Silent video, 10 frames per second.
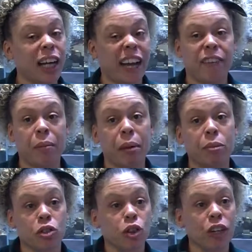And then people
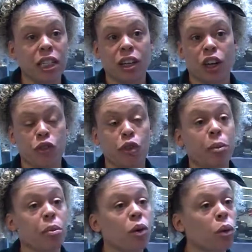just got in touch. A few
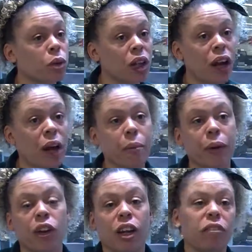people called up. We
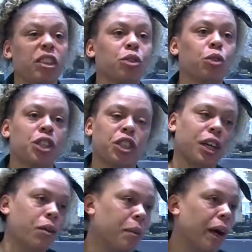got lovely stories, you
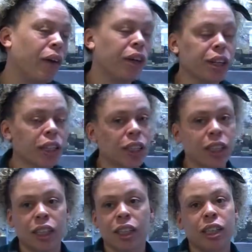know, about
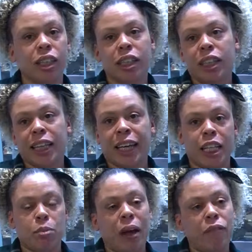
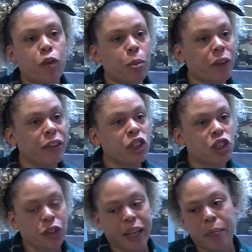kids playing football in the
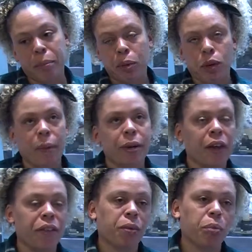street and the ball coming
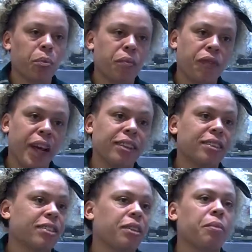over the
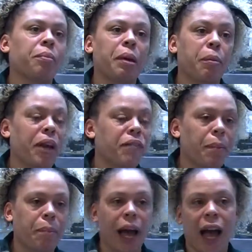fence and people giving
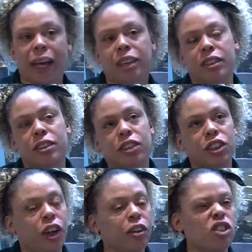it back, and,
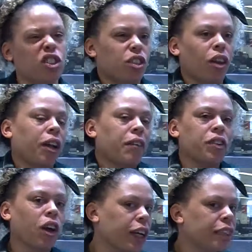you know, just kind of
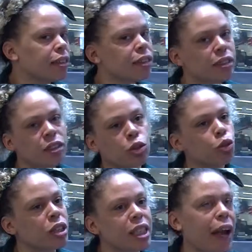nice
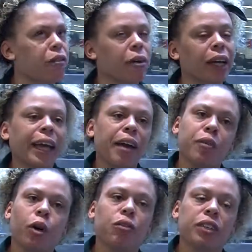stories that everyone can get
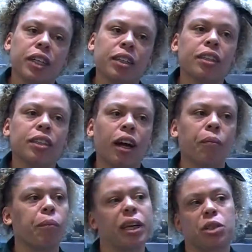involved in.
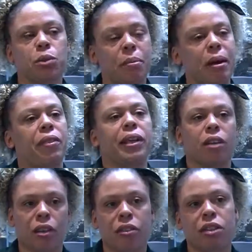And we can talk about things
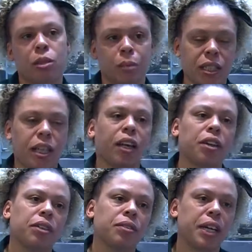other than spitting
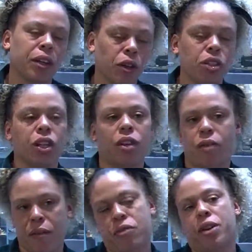and technology and
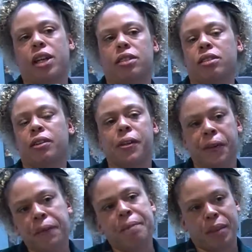referees and
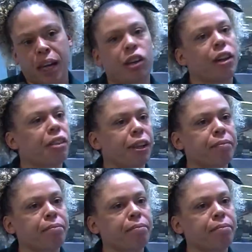that kind of thing.